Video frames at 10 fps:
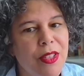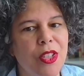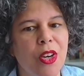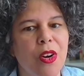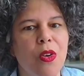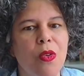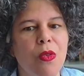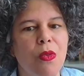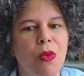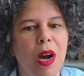
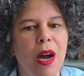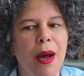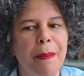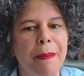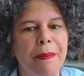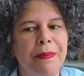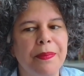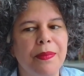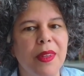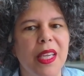So,
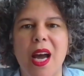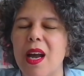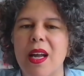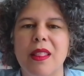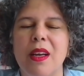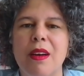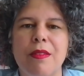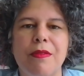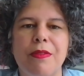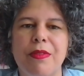yeah, I
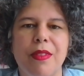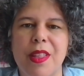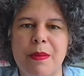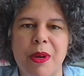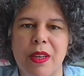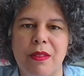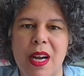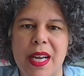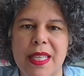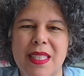love theme park
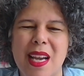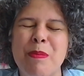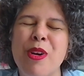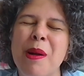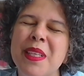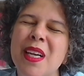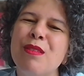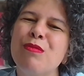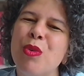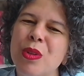rides. I'm probably not
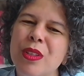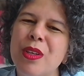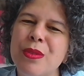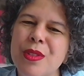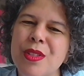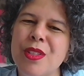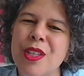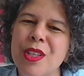a roller coaster